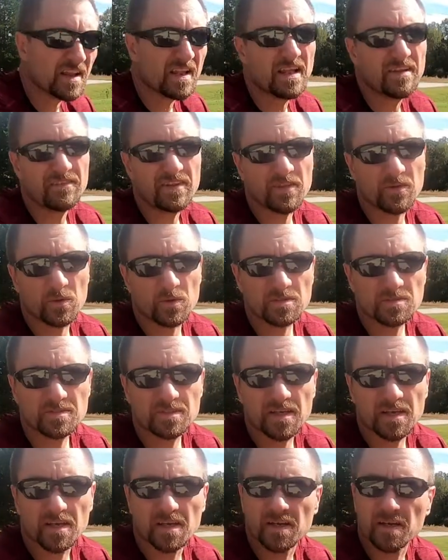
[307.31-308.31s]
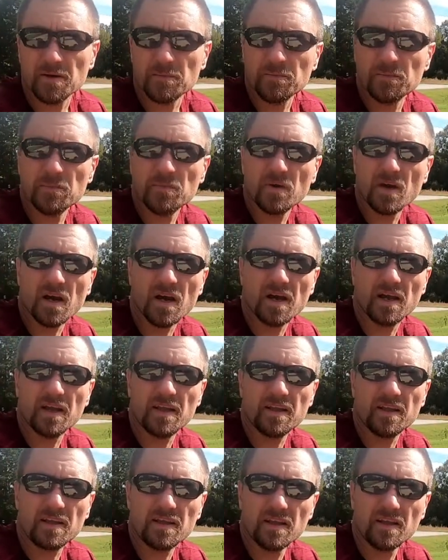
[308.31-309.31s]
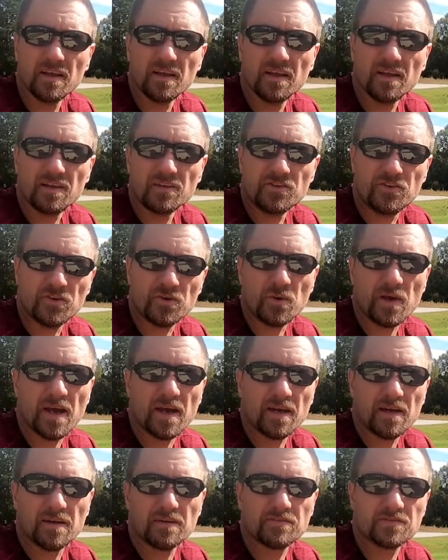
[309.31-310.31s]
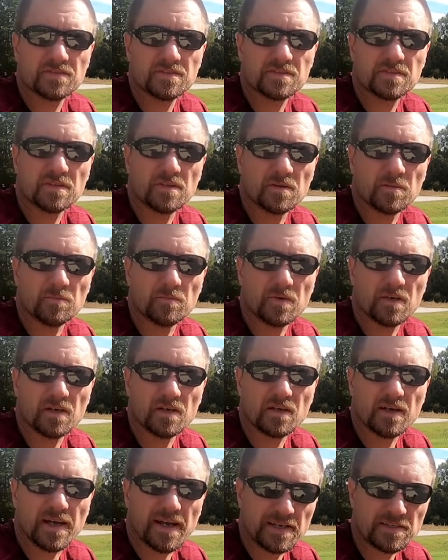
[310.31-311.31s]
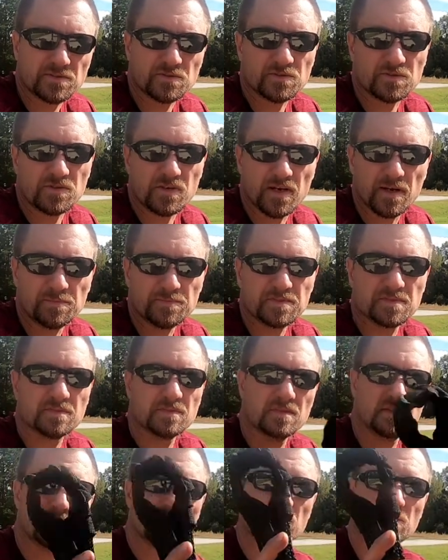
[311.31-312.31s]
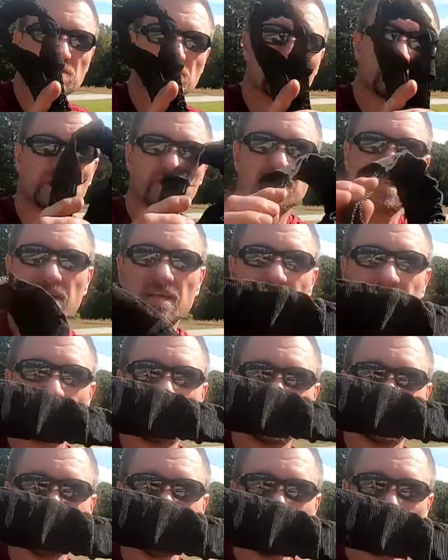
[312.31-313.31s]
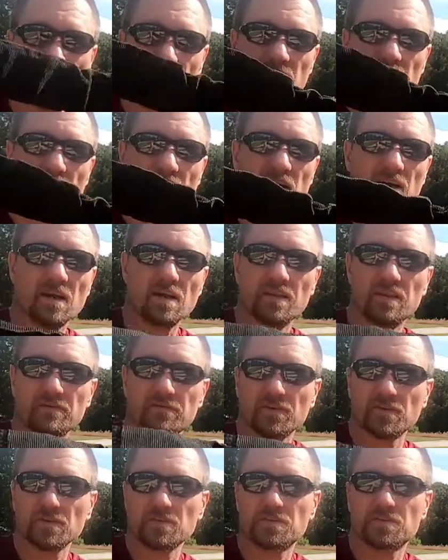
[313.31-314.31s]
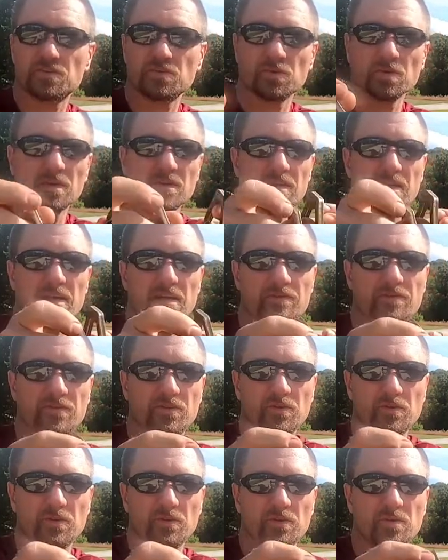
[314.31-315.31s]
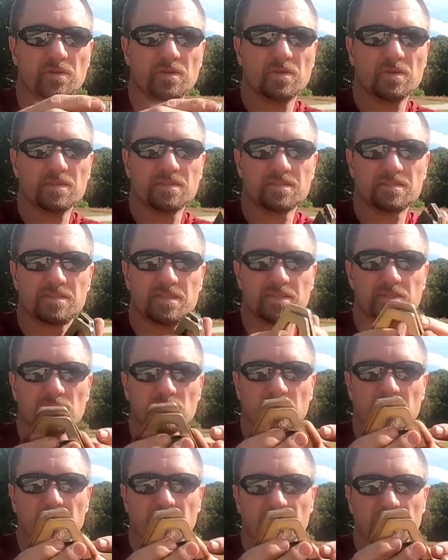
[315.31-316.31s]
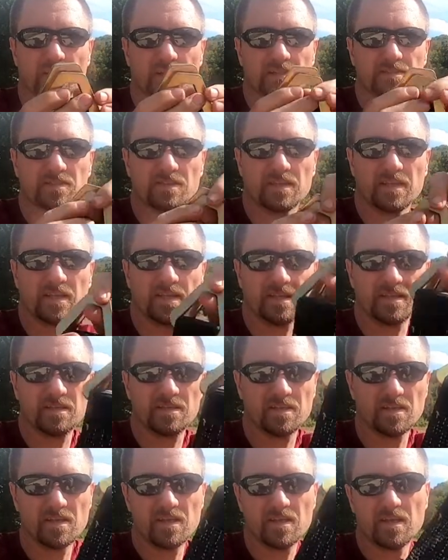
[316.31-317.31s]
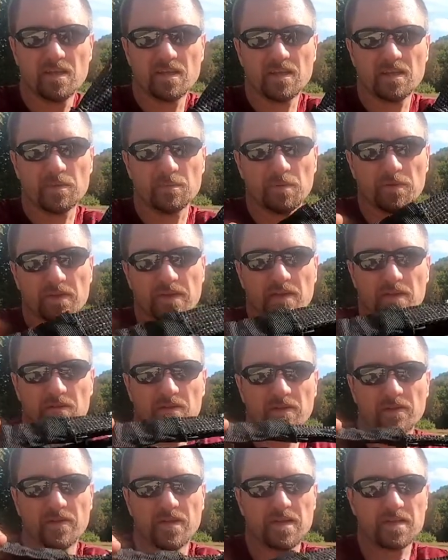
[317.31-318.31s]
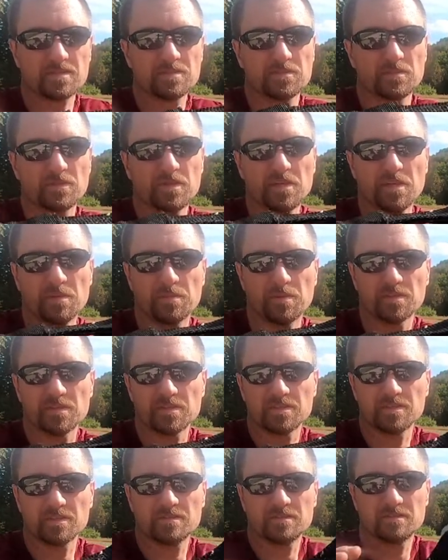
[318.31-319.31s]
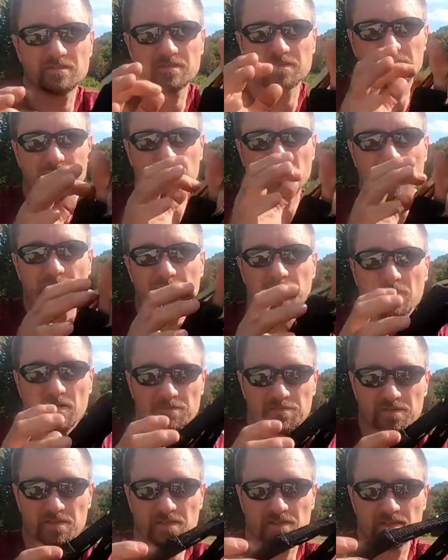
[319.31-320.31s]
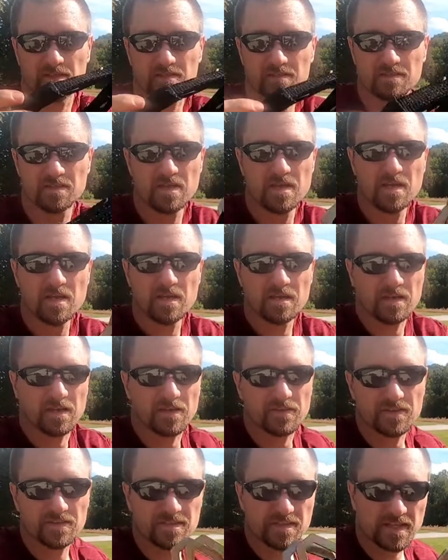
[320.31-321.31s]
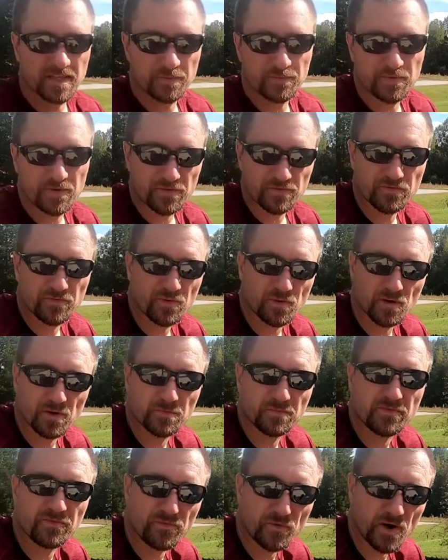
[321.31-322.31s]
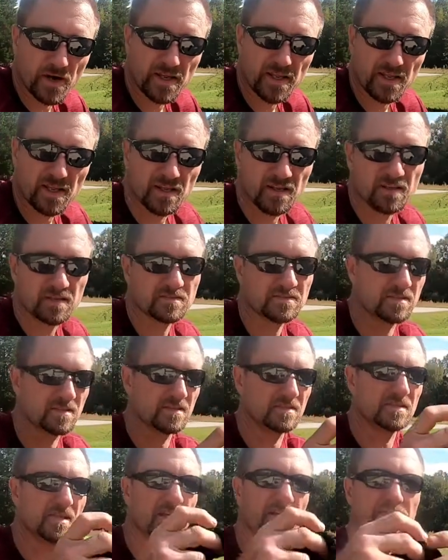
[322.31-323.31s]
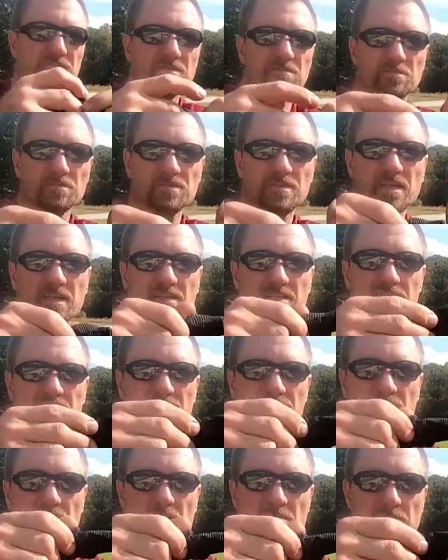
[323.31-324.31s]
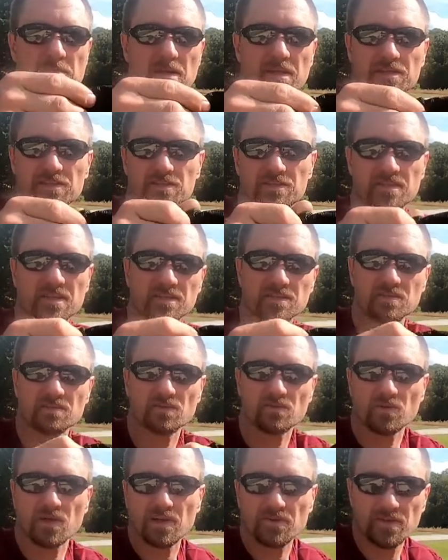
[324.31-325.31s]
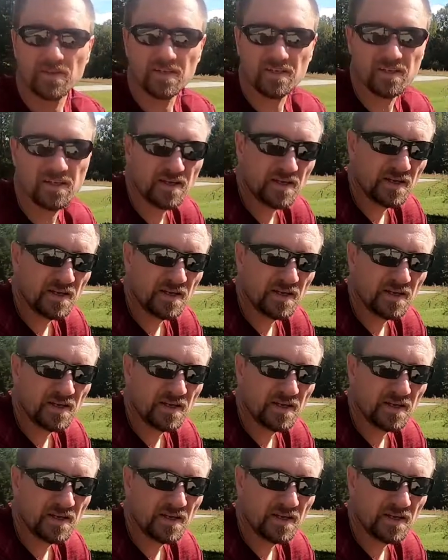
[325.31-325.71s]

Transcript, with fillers: I don't have any of those. Um, I do have some uh, axle straps, which are these guys here. Uh, they're very short. They have two steel D-rings on the end. And you put that around the axle and then you put the, the strap up to this. Now this keeps it from fraying because it does have some protective uh, mesh that's around it.